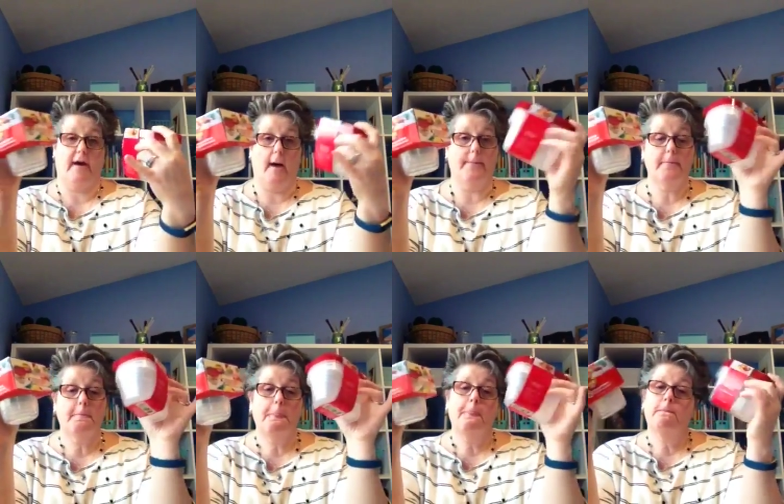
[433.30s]
cup,
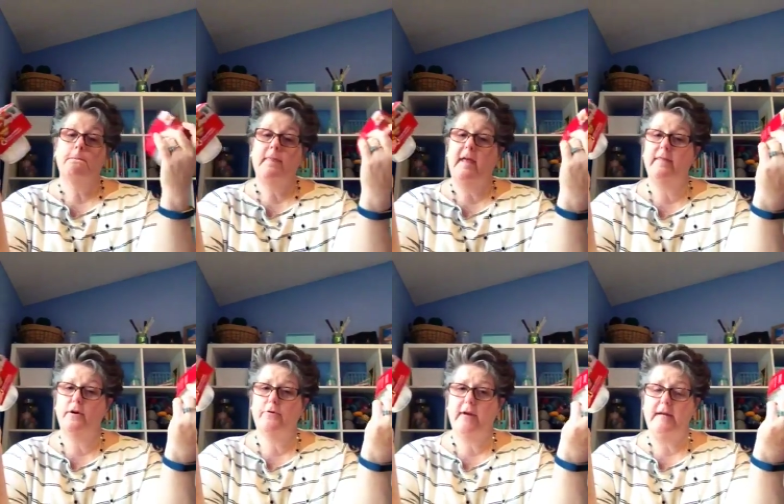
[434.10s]
and
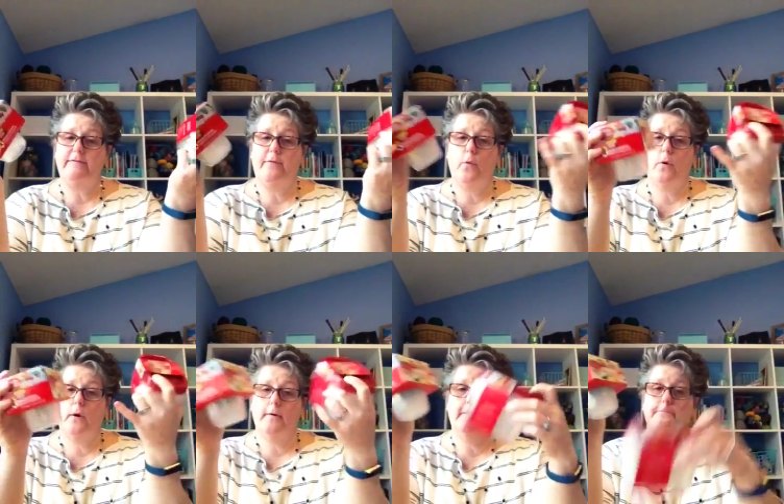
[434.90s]
they're great
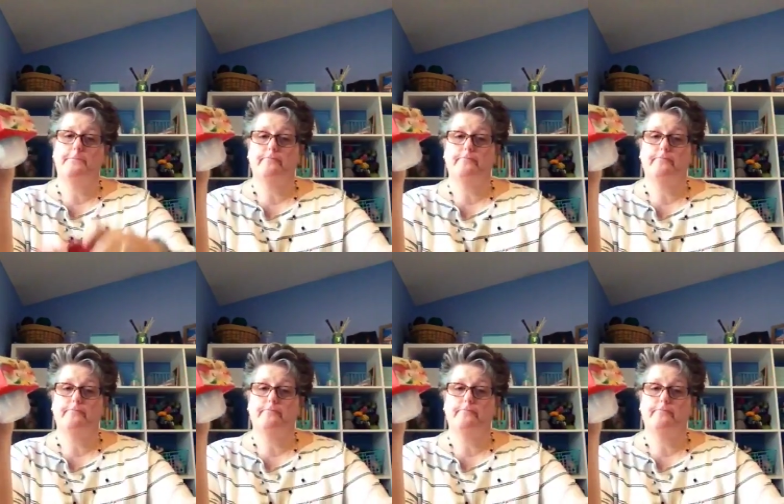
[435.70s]
for